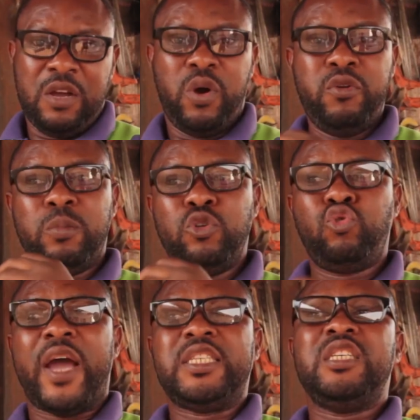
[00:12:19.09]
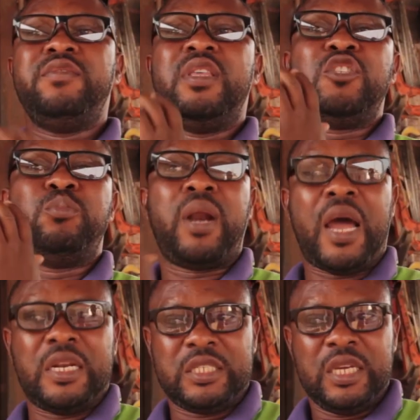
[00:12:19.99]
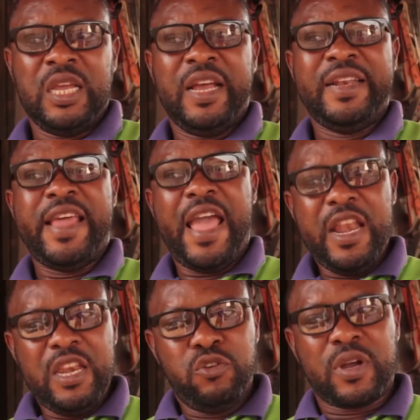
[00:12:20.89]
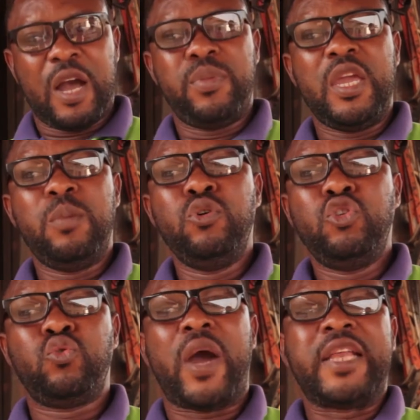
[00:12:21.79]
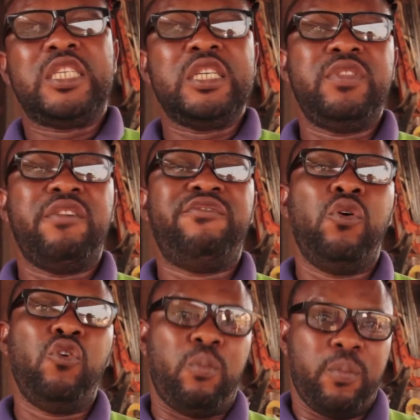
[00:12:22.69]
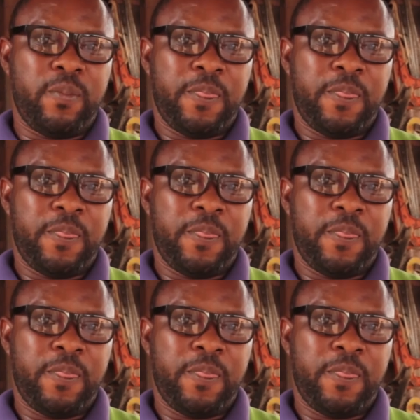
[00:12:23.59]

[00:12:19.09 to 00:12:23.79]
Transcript: When you're able to achieve this brand, then you can be able to achieve the volume.